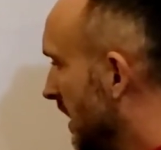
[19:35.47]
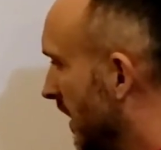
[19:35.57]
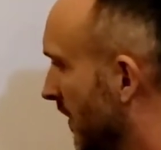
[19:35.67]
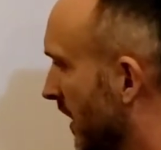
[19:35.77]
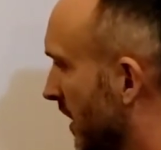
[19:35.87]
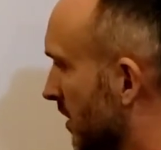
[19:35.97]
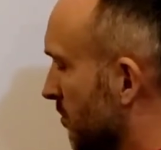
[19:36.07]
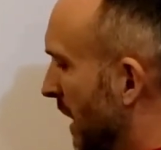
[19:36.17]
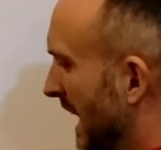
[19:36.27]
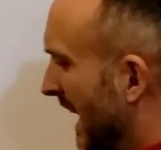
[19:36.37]
And
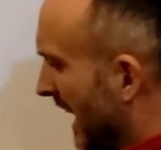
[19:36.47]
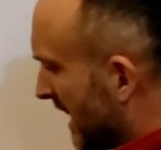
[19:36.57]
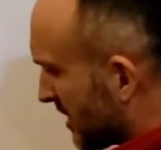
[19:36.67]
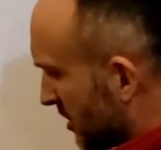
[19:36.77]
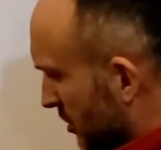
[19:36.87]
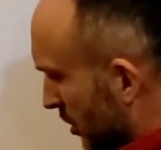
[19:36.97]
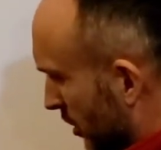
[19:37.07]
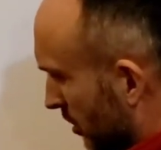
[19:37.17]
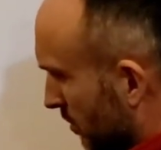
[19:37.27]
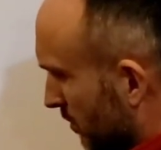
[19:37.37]
then my x
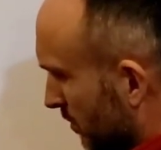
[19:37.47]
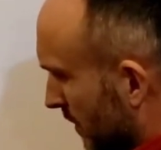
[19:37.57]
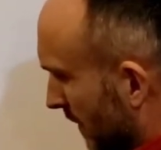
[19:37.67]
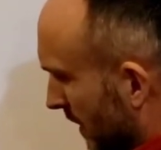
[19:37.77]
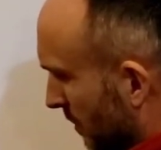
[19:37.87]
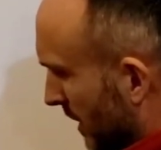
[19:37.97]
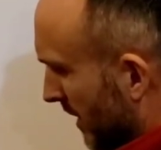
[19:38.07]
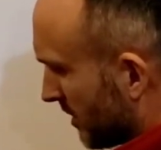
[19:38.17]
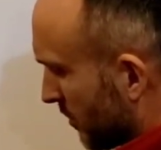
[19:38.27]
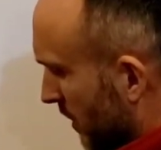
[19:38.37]
term, I've got my
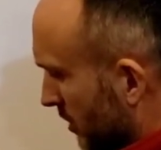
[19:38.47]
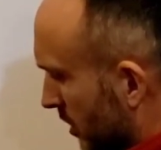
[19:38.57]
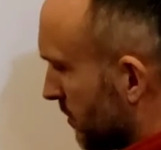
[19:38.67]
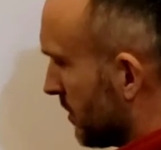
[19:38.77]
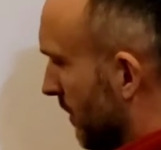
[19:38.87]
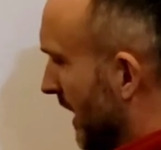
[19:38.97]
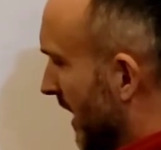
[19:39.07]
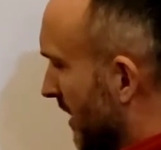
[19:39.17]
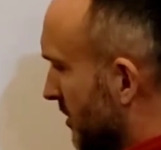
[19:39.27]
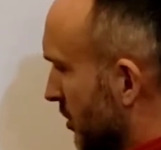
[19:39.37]
x squared term, so my
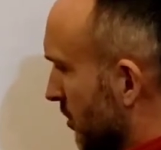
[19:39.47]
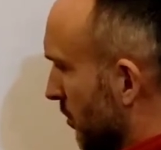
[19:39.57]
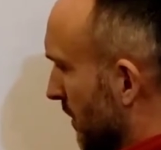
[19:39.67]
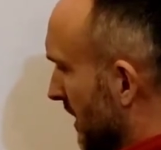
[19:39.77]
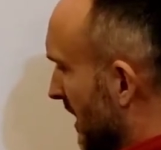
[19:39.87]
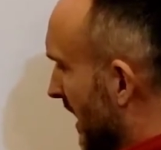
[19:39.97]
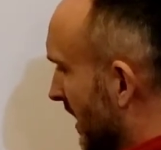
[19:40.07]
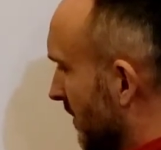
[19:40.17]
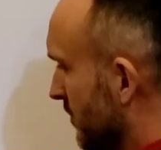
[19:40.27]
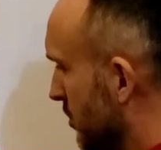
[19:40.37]
x term would be
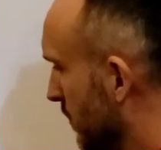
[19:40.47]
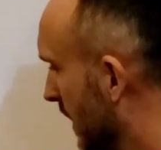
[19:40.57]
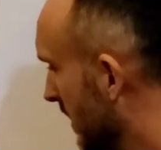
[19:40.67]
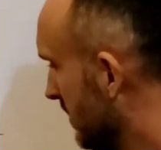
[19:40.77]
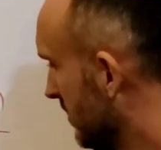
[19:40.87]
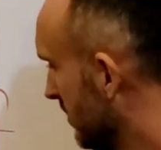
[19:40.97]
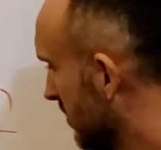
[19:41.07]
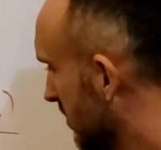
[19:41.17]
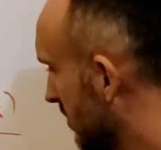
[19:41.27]
negative 2x.